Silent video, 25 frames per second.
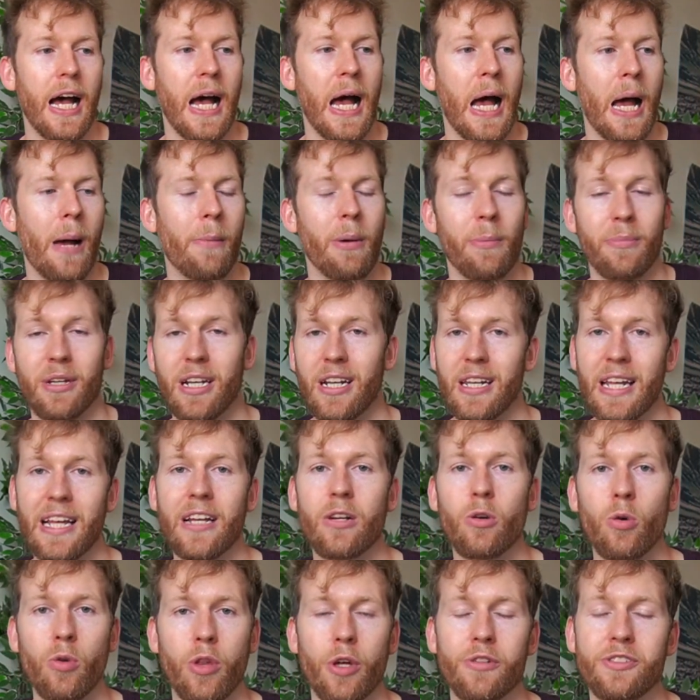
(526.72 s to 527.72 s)
I'm going to
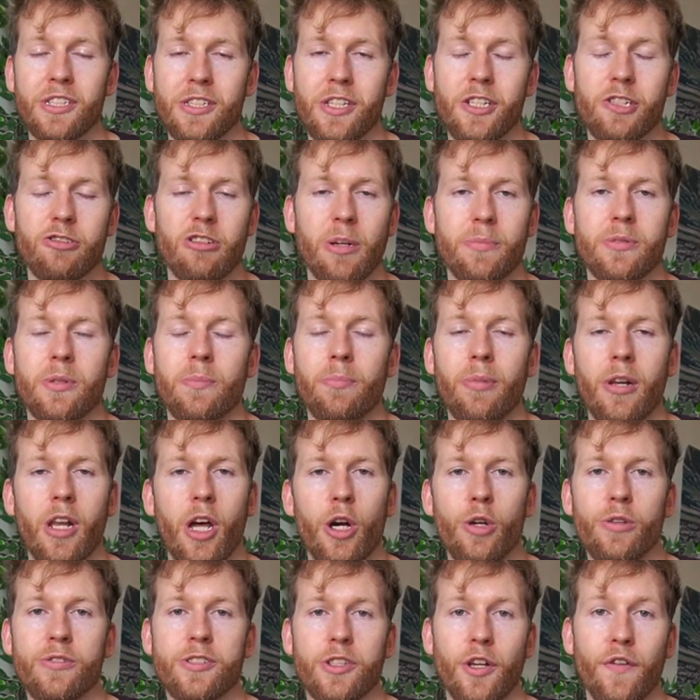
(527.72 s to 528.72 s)
link all those in the description
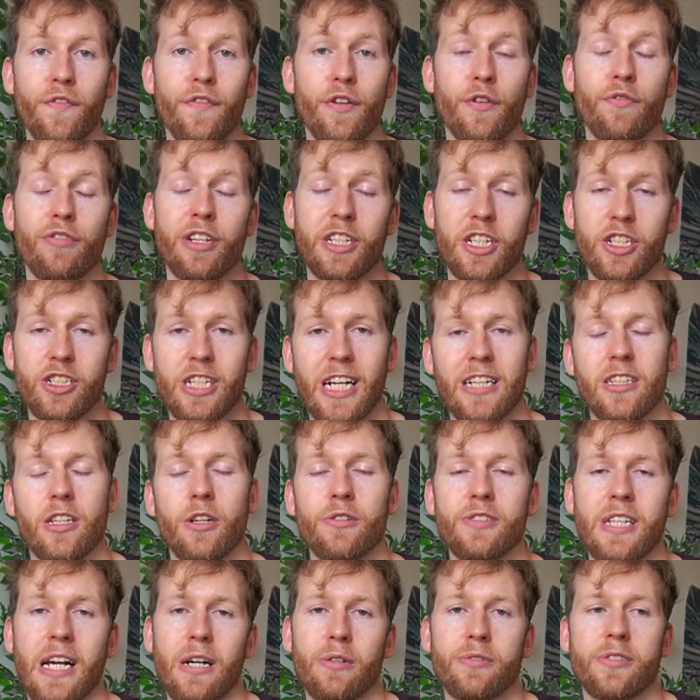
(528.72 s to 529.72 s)
below, so feel free to check
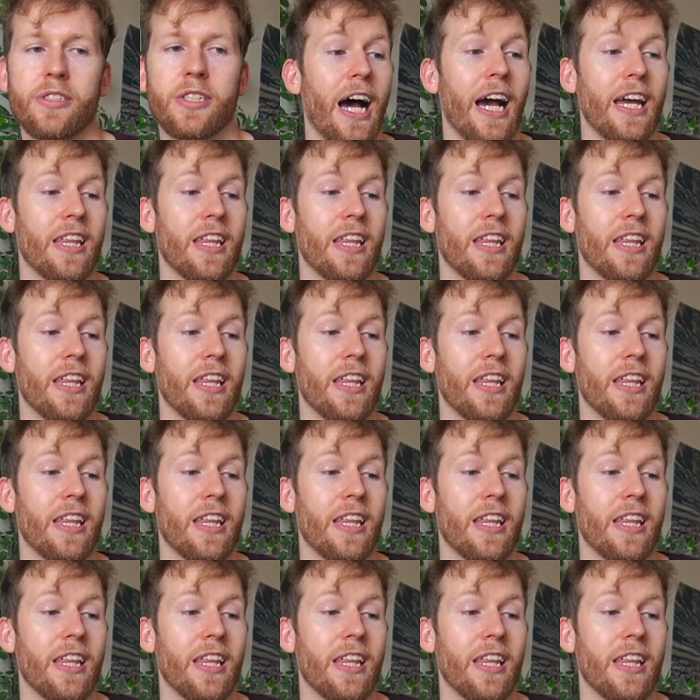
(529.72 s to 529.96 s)
those out.